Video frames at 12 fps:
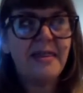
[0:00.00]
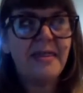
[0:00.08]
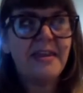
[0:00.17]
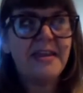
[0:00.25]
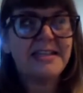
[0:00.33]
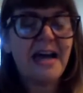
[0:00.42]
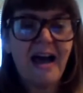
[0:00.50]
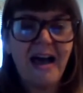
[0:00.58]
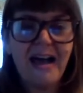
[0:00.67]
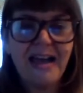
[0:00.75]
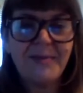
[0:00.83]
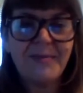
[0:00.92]
the
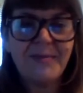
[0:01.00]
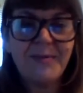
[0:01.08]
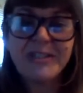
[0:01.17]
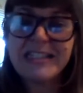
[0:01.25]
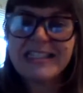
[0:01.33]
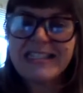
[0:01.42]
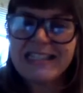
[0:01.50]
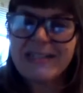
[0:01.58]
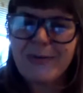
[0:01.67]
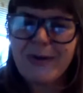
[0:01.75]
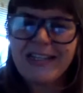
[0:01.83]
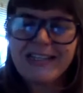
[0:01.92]
time, this
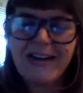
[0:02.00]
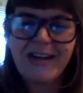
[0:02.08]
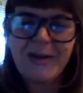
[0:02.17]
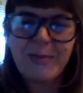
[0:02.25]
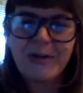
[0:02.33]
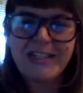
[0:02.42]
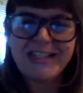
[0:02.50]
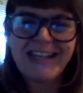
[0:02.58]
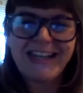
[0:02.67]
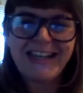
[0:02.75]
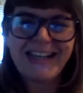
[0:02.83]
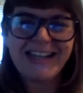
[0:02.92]
is where I started
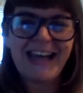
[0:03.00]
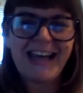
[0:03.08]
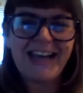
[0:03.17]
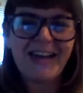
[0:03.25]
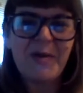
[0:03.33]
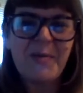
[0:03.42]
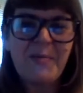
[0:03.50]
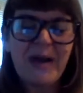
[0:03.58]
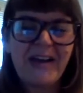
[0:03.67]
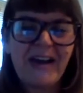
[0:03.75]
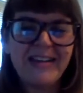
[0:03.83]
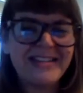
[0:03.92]
appreciating
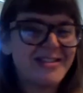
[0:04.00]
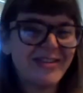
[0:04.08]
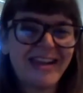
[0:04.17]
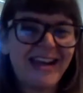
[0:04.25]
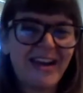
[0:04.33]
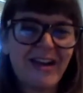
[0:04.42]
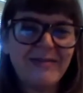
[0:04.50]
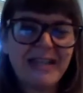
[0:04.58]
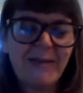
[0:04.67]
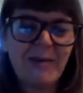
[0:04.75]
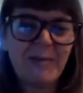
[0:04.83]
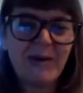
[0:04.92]
my colleagues were like, I don't have
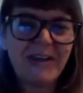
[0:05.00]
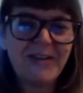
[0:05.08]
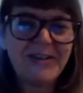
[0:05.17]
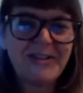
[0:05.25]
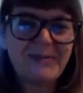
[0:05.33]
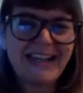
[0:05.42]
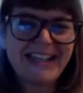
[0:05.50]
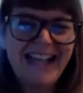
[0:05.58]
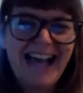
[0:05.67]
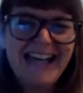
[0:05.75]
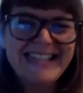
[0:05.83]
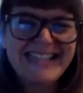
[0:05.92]
time to bring you into my
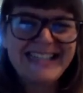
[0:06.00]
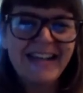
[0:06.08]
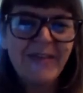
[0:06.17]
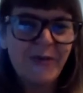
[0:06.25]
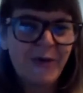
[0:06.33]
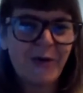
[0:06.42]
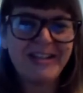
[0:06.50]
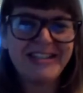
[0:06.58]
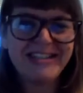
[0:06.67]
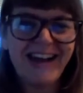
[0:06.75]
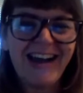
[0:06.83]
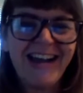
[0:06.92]
class for a one
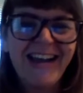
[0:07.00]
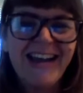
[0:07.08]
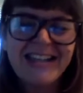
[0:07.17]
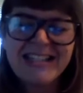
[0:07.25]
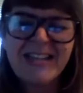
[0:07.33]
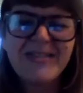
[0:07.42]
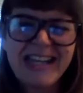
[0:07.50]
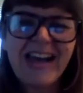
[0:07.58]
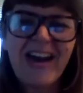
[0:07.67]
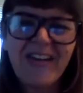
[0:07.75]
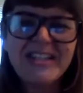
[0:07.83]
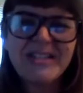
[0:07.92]
shot. Because I was
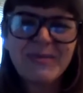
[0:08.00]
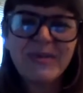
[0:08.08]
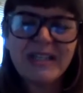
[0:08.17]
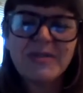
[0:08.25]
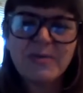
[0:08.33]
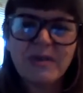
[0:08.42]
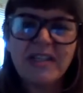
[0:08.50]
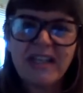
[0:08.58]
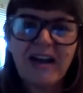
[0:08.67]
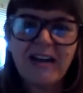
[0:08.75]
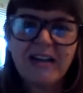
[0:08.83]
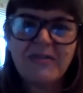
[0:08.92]
like, oh, it's really
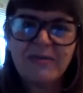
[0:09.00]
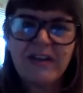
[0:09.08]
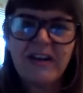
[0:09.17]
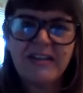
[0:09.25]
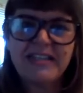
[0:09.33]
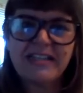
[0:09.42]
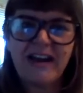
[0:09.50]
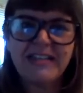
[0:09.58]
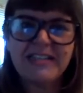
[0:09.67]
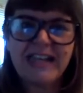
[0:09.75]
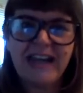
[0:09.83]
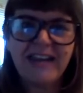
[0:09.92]
hard to fit all this
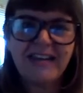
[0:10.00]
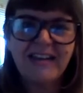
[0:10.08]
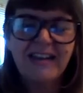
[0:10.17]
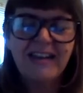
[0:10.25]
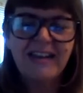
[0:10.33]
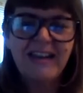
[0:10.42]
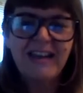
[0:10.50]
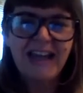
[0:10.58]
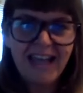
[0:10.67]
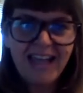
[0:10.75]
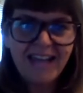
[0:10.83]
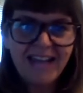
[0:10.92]
content
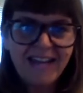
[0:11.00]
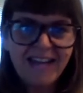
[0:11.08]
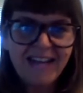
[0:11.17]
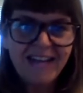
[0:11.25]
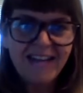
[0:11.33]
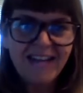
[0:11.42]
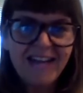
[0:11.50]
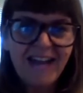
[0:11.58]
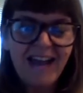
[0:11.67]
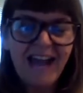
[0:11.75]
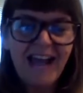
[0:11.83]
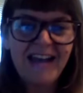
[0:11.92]
in
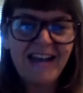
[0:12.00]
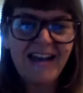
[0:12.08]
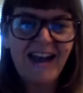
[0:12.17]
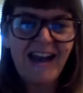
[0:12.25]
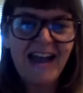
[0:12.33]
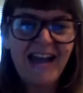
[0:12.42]
and